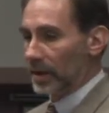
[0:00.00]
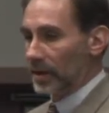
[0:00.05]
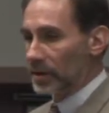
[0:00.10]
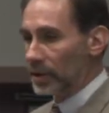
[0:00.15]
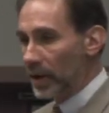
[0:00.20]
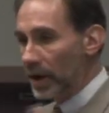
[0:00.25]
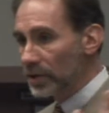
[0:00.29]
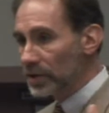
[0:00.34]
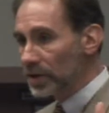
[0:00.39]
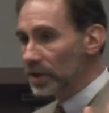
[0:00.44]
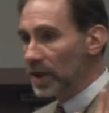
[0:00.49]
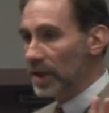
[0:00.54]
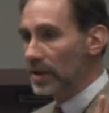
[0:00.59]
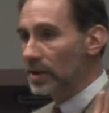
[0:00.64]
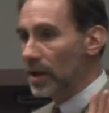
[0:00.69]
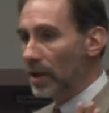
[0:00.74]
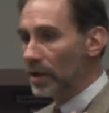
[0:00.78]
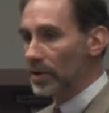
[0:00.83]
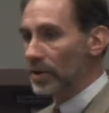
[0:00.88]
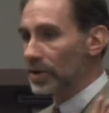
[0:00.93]
So here's a
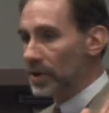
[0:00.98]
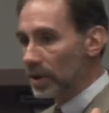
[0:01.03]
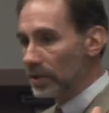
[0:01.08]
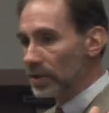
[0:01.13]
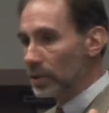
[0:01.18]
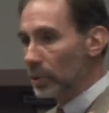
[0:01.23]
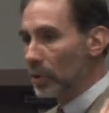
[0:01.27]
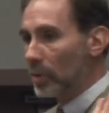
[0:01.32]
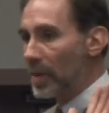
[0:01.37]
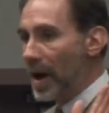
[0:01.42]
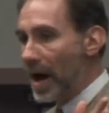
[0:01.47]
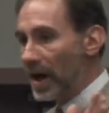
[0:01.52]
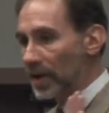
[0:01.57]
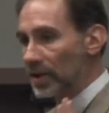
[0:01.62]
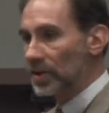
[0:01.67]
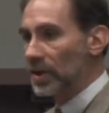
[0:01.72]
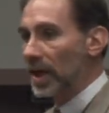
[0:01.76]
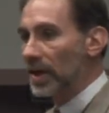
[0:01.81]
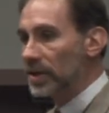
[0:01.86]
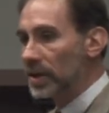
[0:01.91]
technologist, here's a
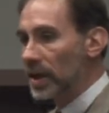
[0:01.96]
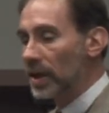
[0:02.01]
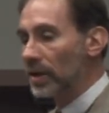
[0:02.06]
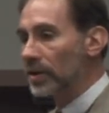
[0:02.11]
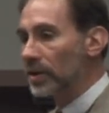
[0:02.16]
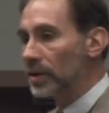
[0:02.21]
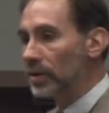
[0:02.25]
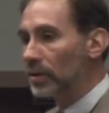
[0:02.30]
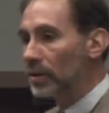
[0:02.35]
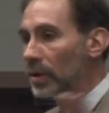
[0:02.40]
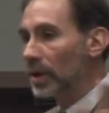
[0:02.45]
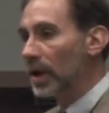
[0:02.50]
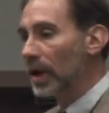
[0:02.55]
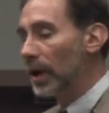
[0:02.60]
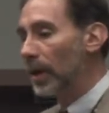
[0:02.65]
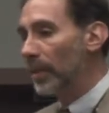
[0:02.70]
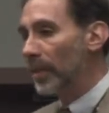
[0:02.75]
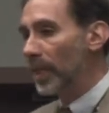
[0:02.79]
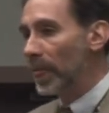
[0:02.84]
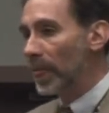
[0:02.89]
robotics guy telling you
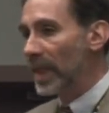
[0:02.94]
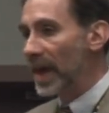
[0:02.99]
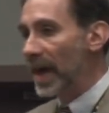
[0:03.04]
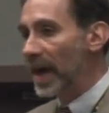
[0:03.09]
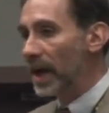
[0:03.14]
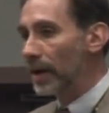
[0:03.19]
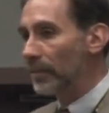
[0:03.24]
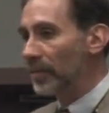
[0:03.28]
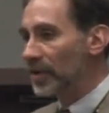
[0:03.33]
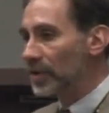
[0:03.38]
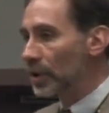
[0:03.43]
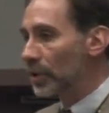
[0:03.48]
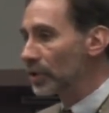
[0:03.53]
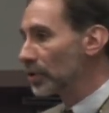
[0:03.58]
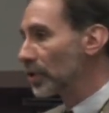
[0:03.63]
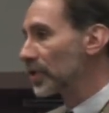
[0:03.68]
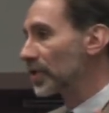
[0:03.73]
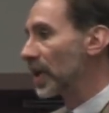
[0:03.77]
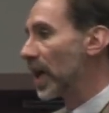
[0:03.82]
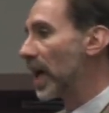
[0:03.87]
that
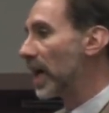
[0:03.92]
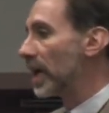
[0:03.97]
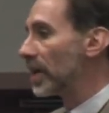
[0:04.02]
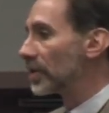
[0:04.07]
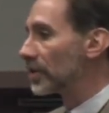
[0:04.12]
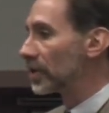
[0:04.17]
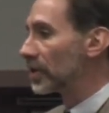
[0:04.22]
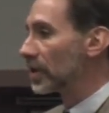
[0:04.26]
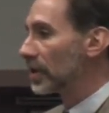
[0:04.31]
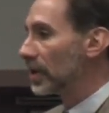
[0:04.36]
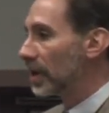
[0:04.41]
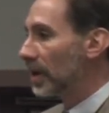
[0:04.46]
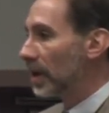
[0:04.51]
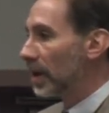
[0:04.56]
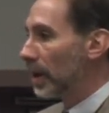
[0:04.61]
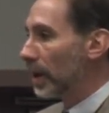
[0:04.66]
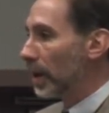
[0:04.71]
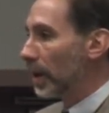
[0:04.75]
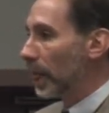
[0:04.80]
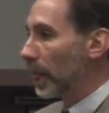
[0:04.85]
social science
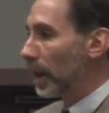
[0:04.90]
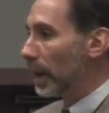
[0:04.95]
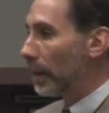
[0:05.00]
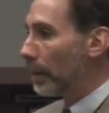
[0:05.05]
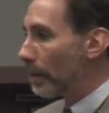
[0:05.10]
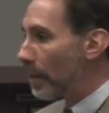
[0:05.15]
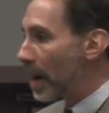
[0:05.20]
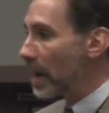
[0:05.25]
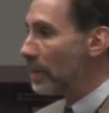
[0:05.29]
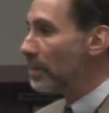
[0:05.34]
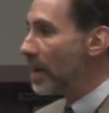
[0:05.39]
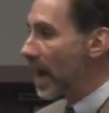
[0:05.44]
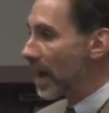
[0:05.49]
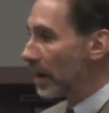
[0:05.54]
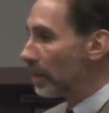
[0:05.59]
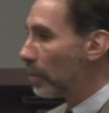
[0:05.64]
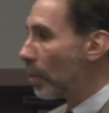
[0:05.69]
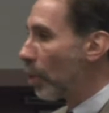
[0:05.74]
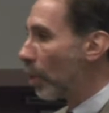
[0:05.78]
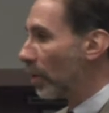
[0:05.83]
might
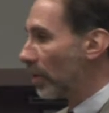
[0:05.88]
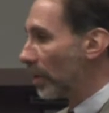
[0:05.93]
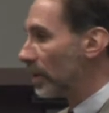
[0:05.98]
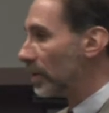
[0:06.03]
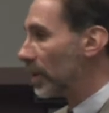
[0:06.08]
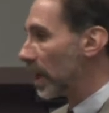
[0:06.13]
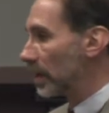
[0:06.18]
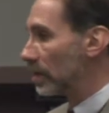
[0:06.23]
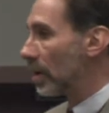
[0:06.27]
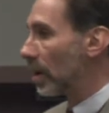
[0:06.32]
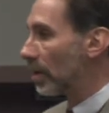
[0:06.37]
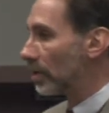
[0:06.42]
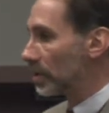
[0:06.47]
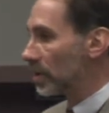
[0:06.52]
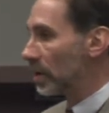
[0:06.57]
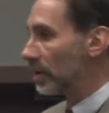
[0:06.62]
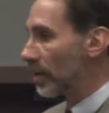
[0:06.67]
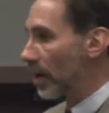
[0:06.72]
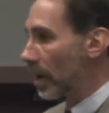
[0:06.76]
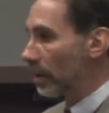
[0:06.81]
matter more than
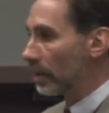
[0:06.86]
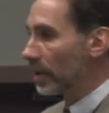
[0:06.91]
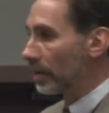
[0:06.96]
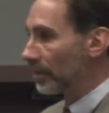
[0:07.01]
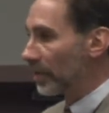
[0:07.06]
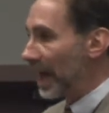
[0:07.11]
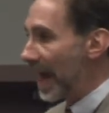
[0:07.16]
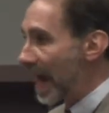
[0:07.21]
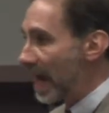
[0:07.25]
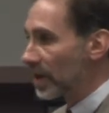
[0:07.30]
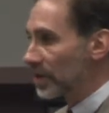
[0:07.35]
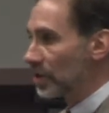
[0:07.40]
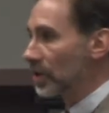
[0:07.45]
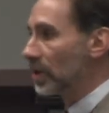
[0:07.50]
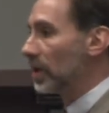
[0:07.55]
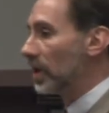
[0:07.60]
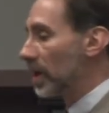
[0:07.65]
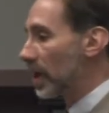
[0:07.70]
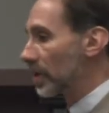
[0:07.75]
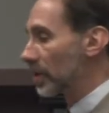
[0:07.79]
technology development at a
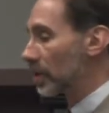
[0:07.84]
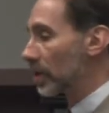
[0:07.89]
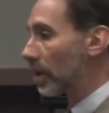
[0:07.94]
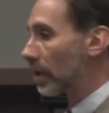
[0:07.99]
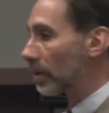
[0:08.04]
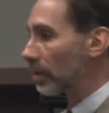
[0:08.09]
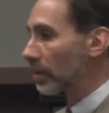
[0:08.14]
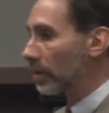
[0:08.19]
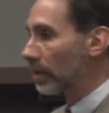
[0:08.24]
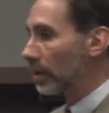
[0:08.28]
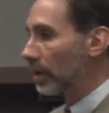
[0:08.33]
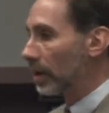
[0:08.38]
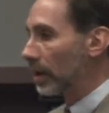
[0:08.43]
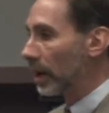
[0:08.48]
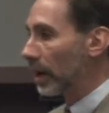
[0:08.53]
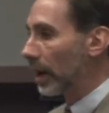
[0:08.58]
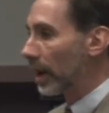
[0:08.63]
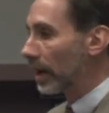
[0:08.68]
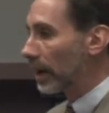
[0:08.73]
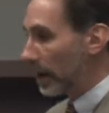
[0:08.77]
CES show.
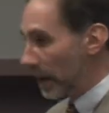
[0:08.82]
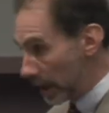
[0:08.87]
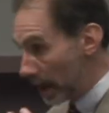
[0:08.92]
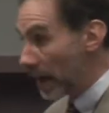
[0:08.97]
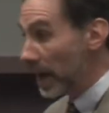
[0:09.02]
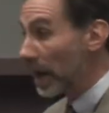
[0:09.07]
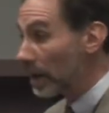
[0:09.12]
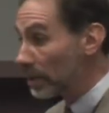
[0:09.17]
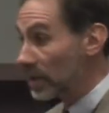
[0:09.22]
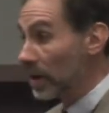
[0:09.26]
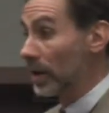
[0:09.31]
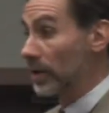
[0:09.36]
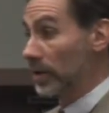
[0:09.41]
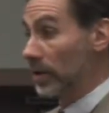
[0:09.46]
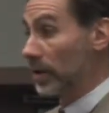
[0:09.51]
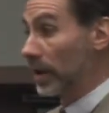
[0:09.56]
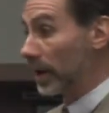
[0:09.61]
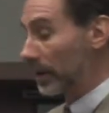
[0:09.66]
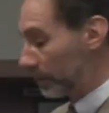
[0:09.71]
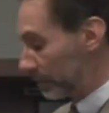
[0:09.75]
And I am telling
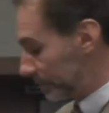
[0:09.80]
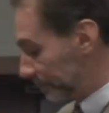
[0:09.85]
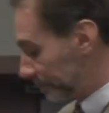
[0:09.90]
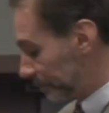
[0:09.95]
you that.